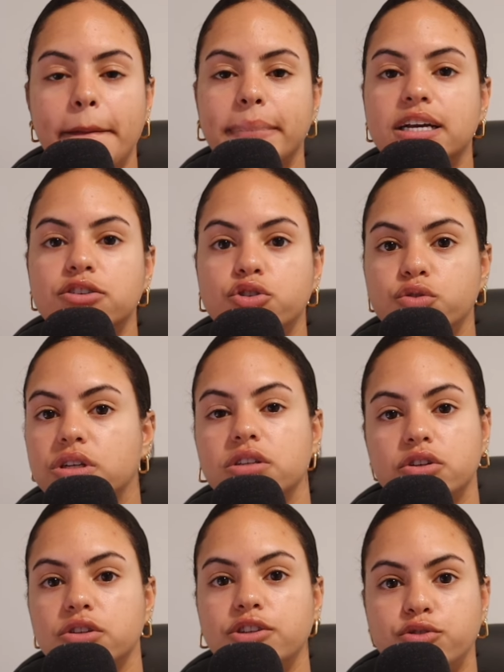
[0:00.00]
because you can
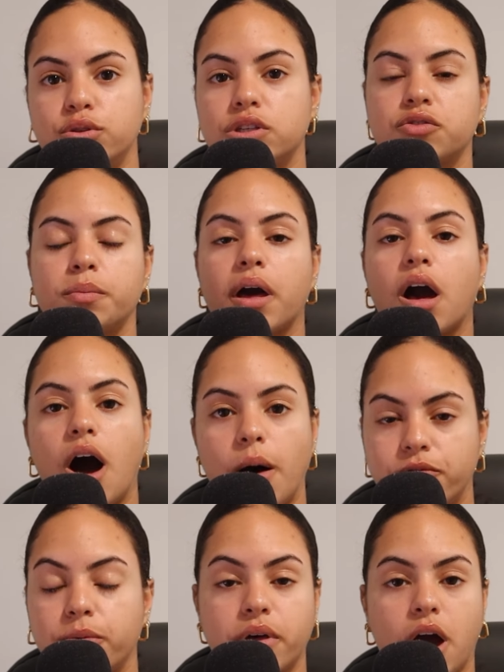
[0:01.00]
literally do this from
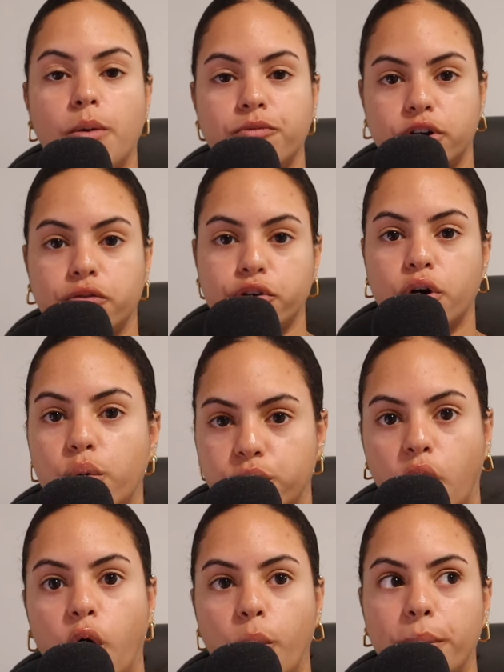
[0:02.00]
the comfort of own
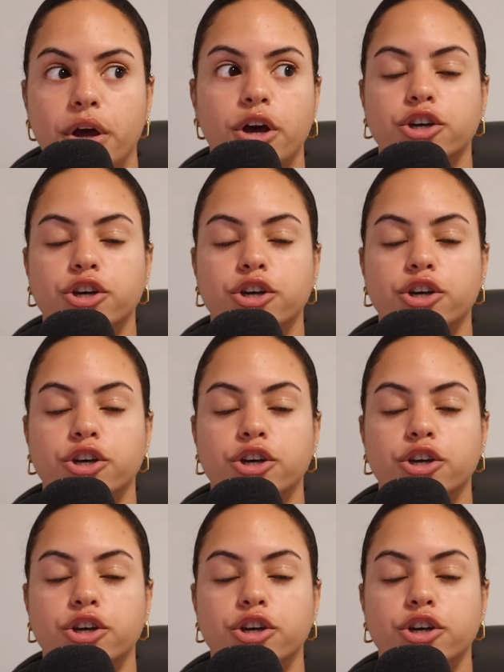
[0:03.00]
home.